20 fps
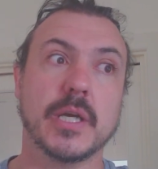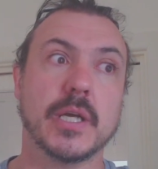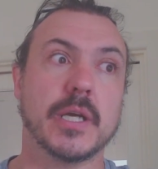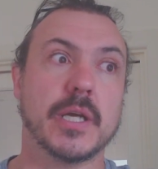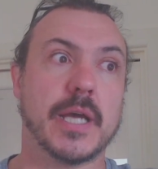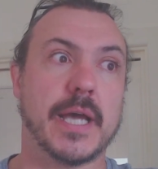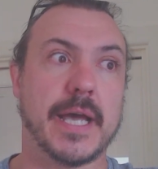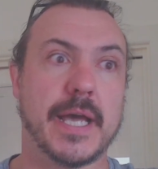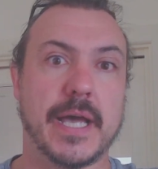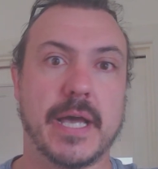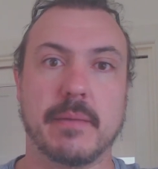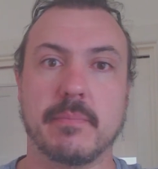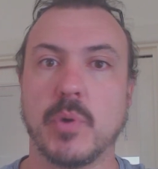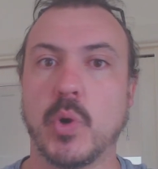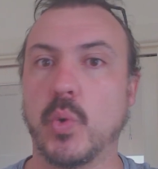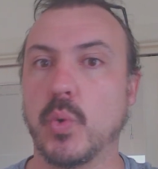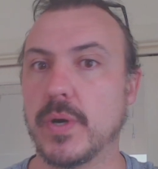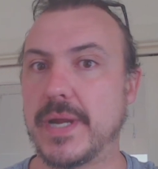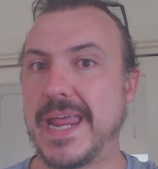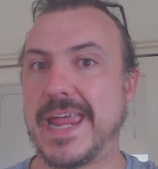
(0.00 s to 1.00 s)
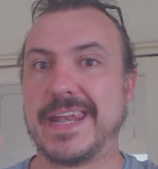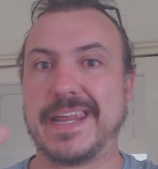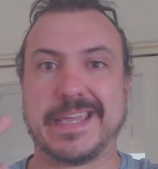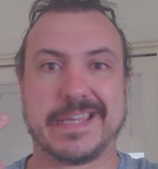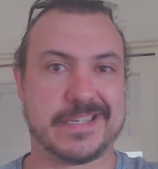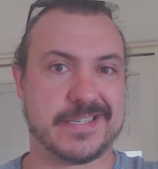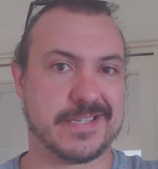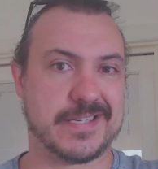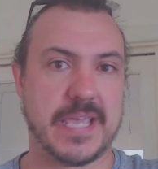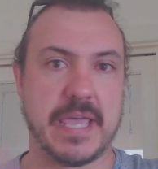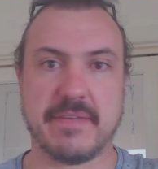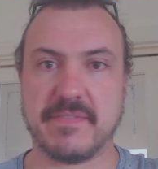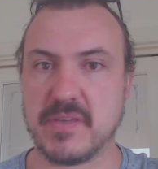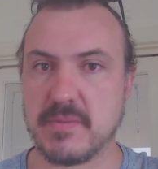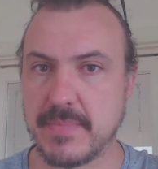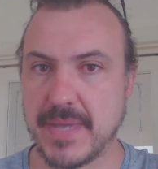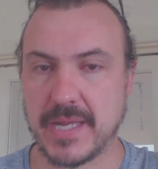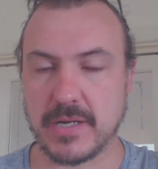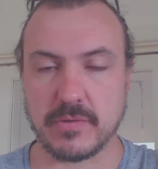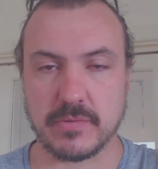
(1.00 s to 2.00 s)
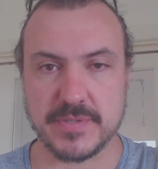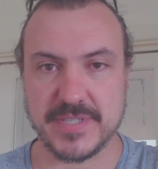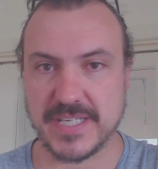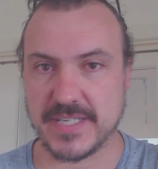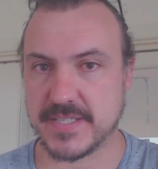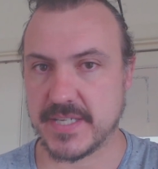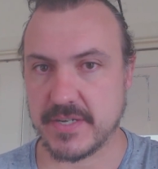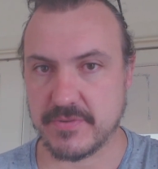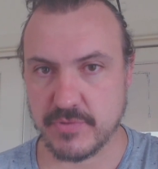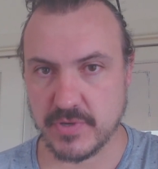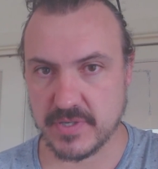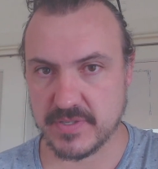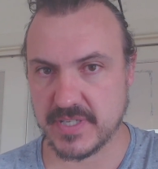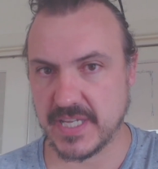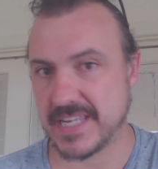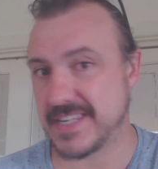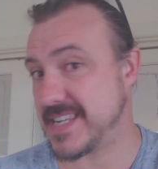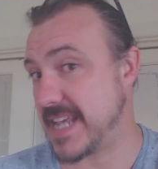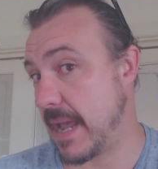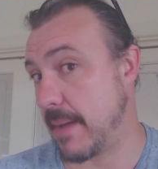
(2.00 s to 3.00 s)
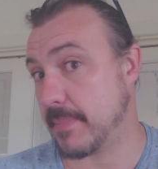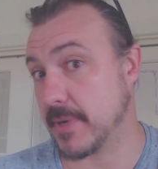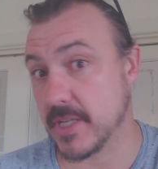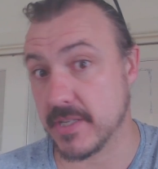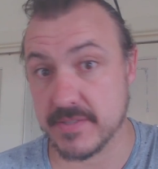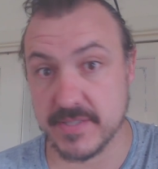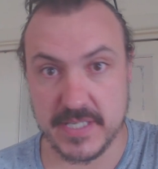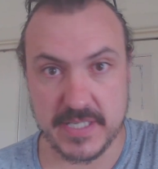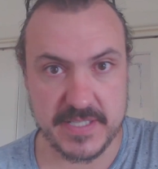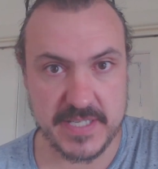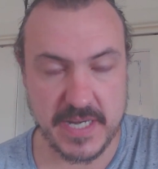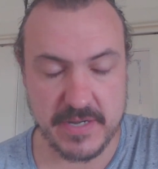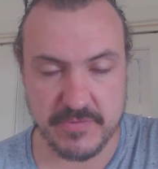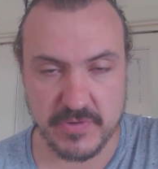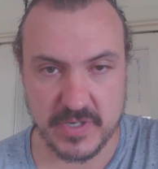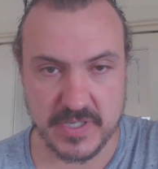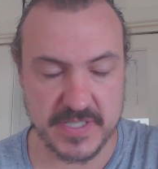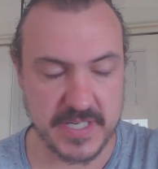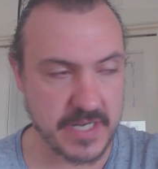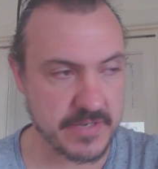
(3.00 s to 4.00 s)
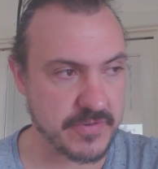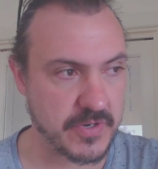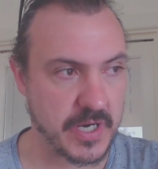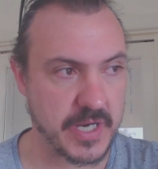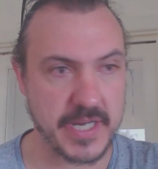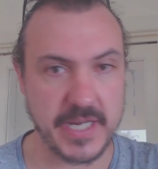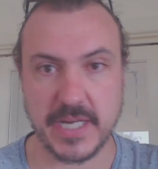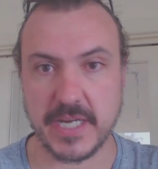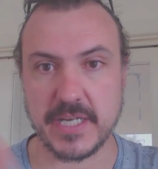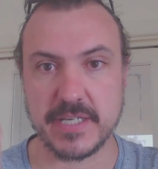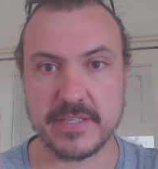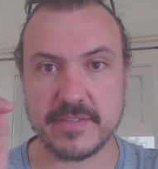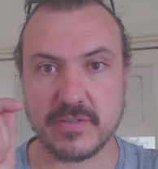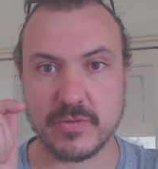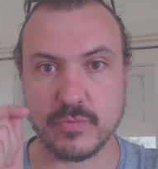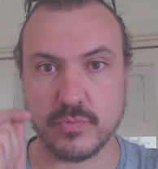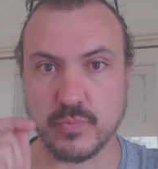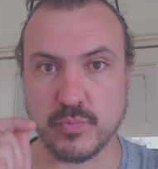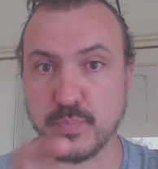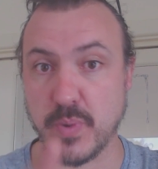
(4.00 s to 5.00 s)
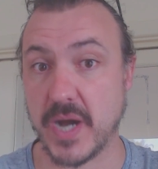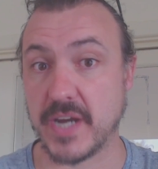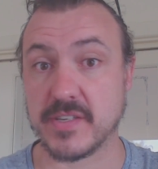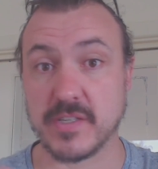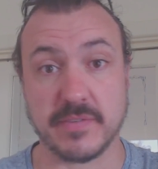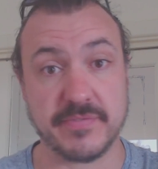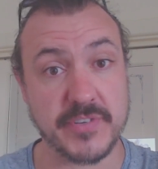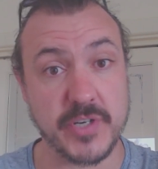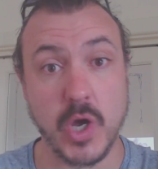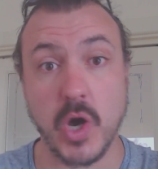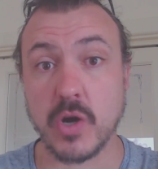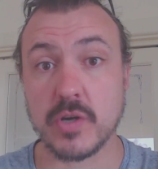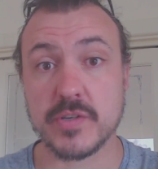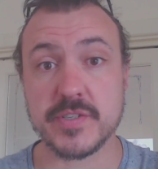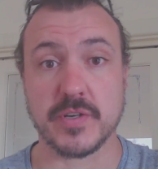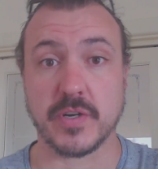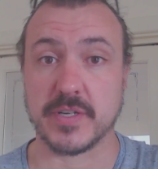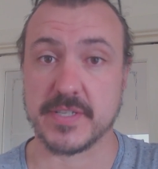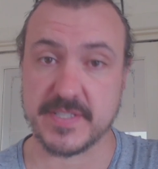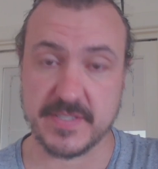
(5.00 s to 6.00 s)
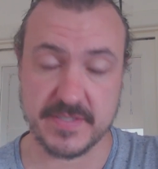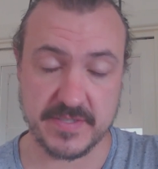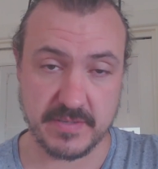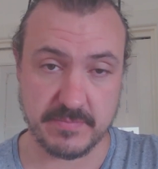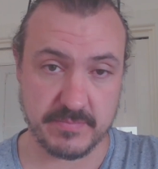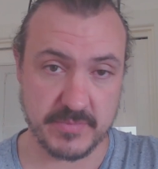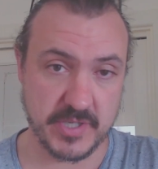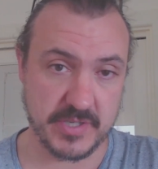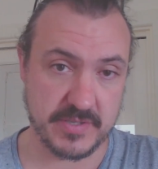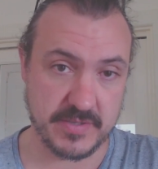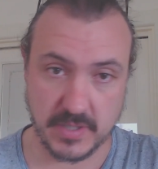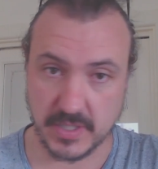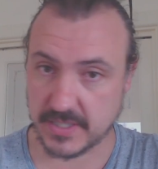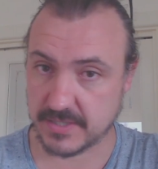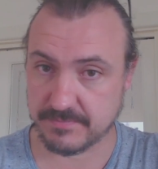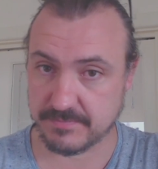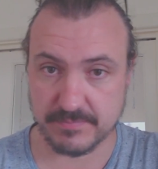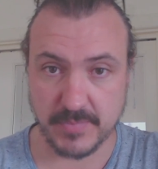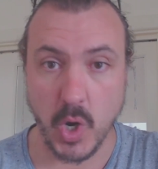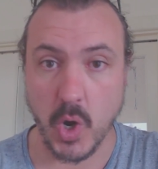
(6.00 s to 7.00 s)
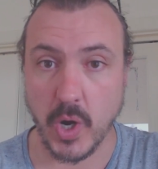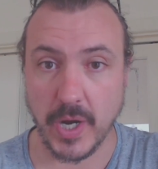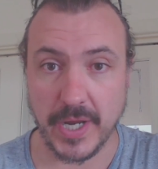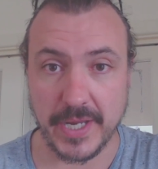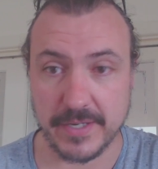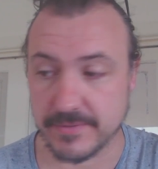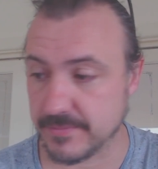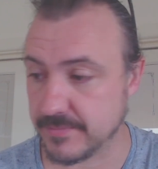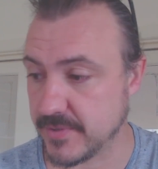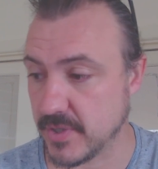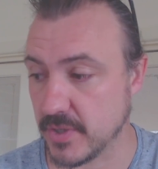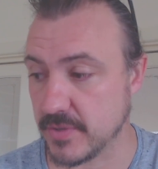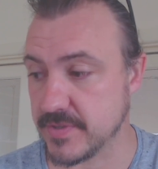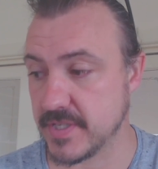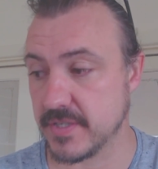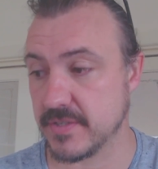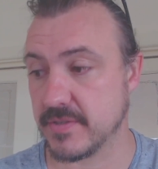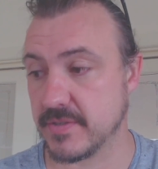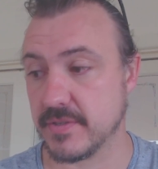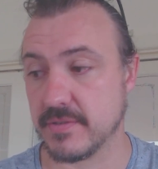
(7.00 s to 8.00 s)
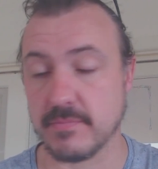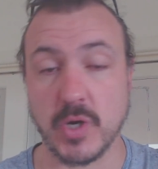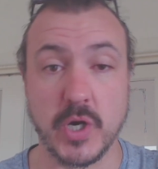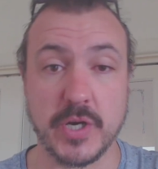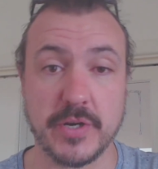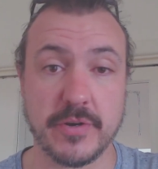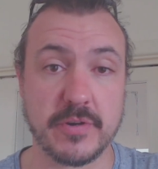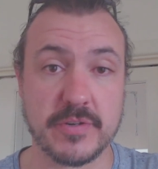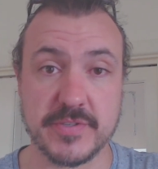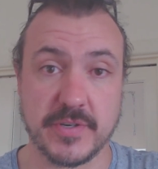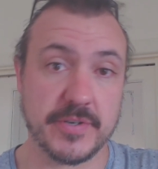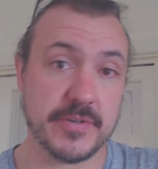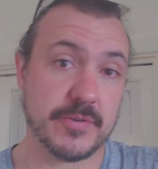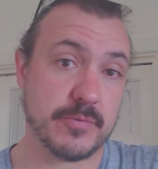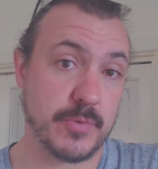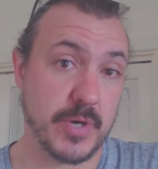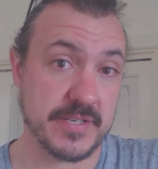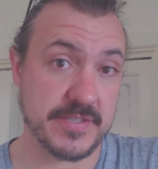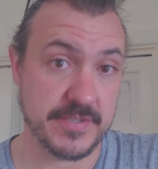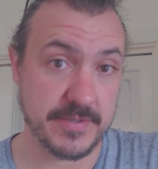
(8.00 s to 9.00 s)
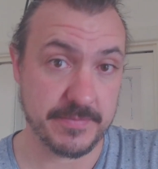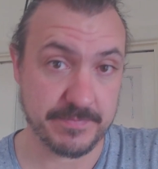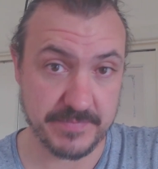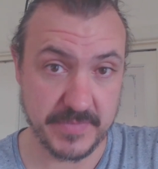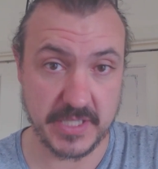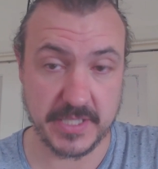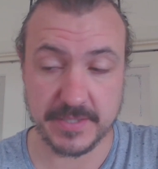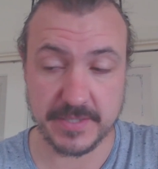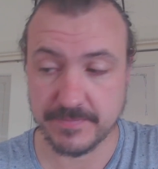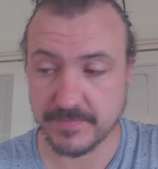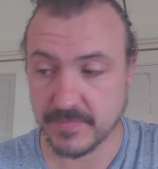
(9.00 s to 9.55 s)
organics, heavy metals, etc., contaminants, etc., etc., it breaks off and oxidizes them, just like iron turns into iron oxide or rust. Okay,